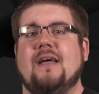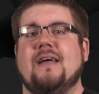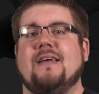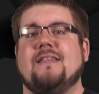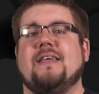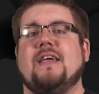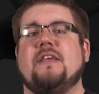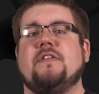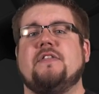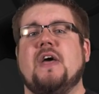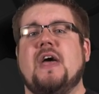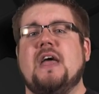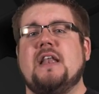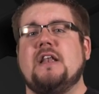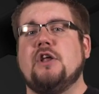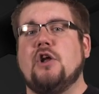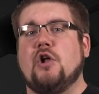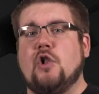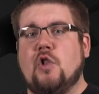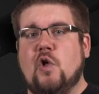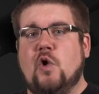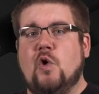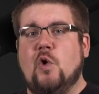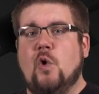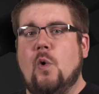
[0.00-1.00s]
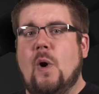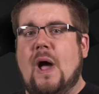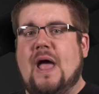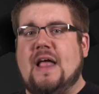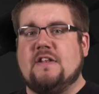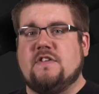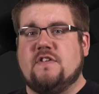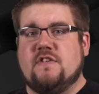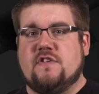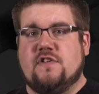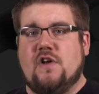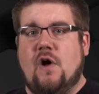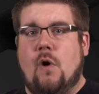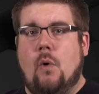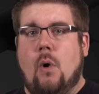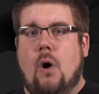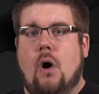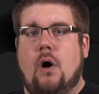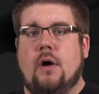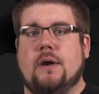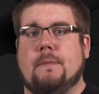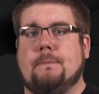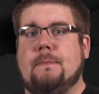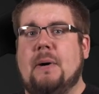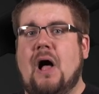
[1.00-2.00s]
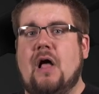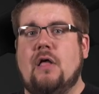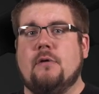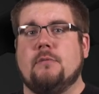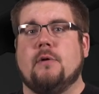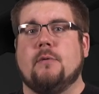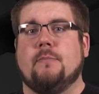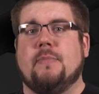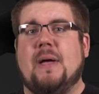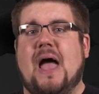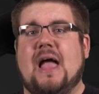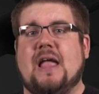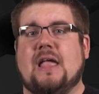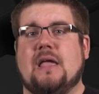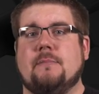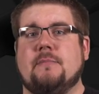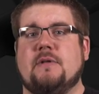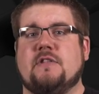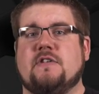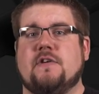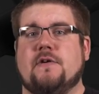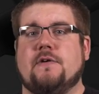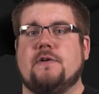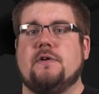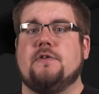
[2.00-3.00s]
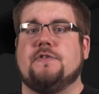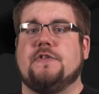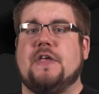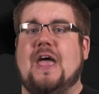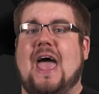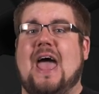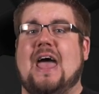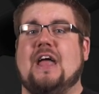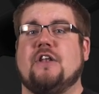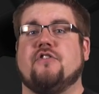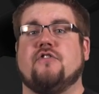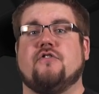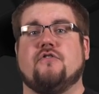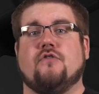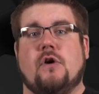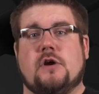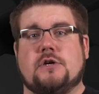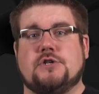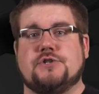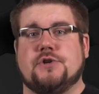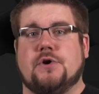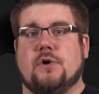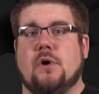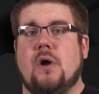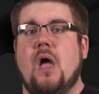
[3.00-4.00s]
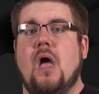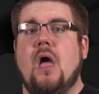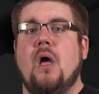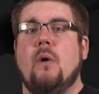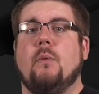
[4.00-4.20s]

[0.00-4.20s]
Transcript: They then glue and sew on a polymer backing material to add structure